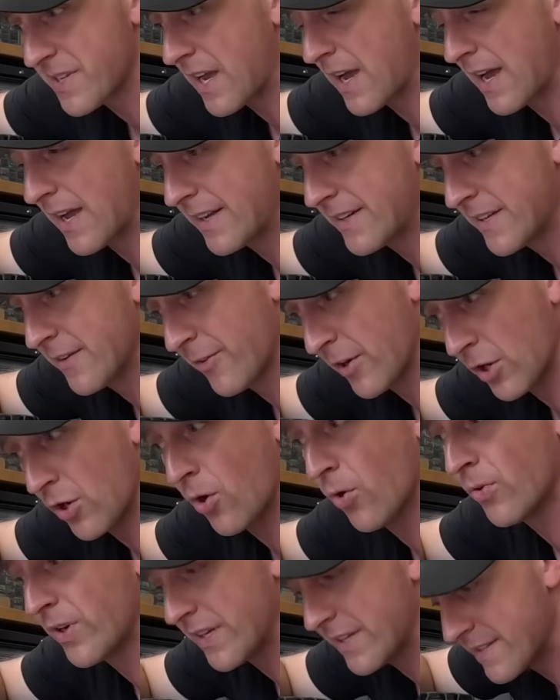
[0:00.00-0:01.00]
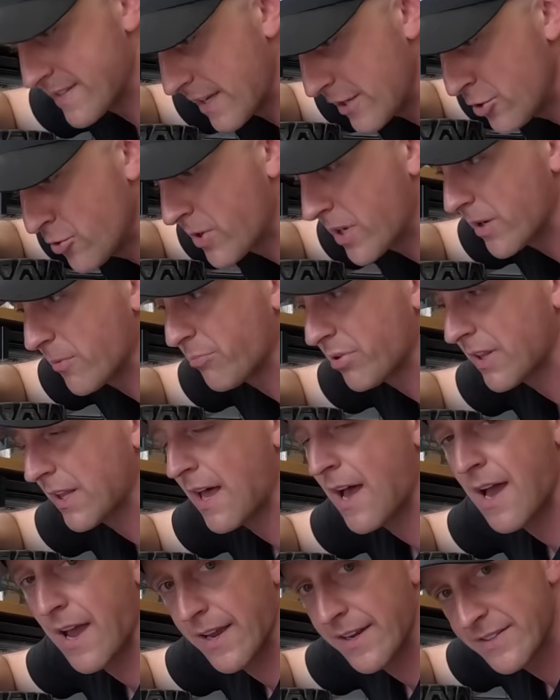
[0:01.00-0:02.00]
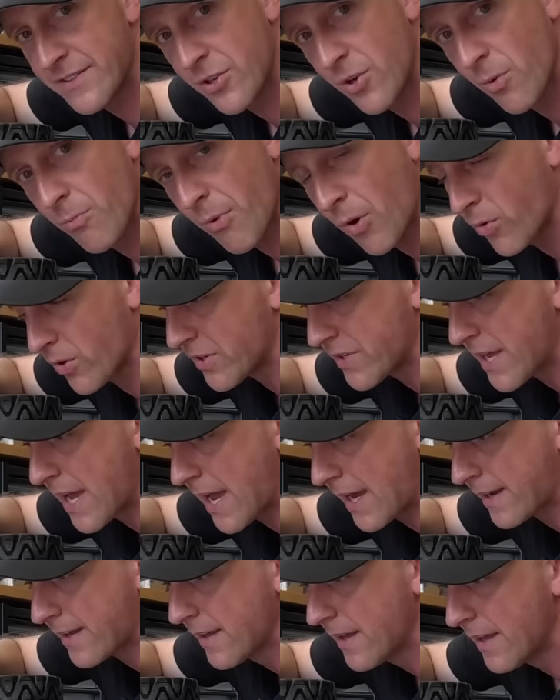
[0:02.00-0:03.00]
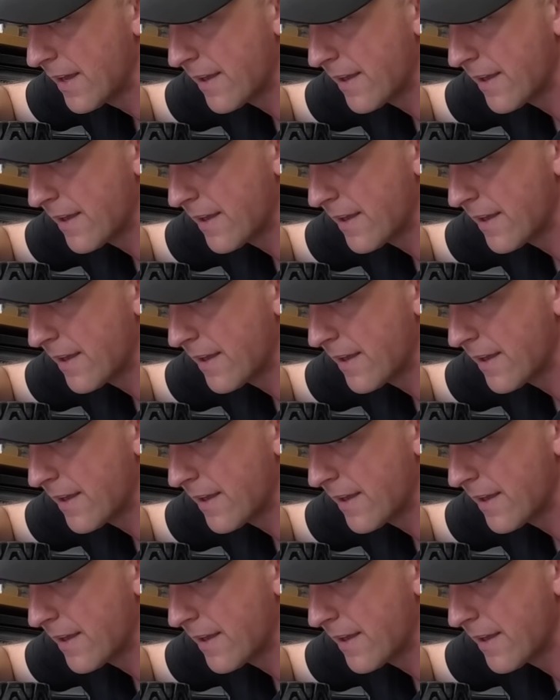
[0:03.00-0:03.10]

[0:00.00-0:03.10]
on different coatings that you can apply to your mower deck